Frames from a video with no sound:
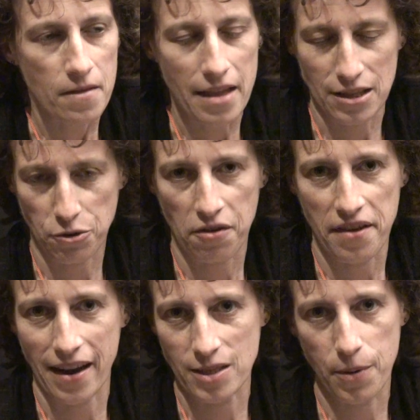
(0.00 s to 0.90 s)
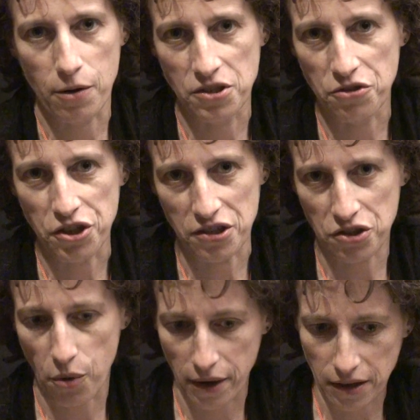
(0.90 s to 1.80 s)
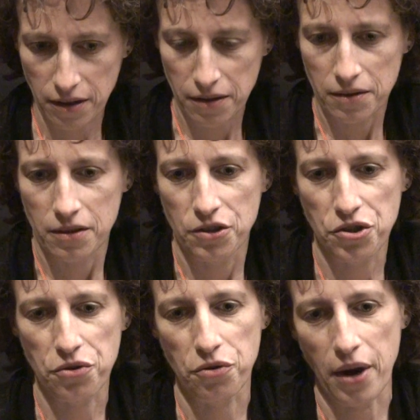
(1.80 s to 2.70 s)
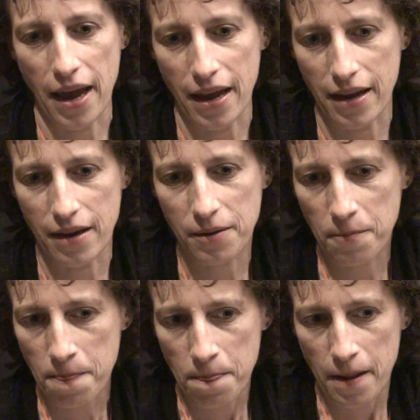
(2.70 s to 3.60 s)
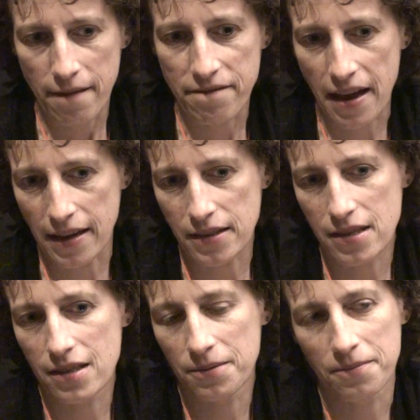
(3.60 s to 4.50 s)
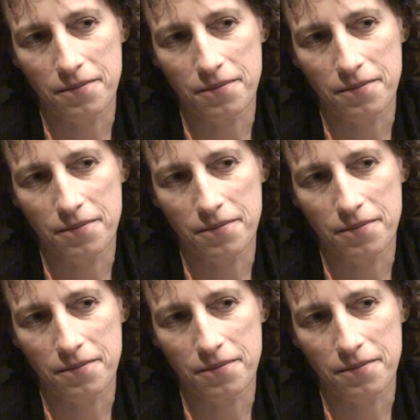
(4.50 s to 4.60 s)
that sort of thing, as opposed to just going to a event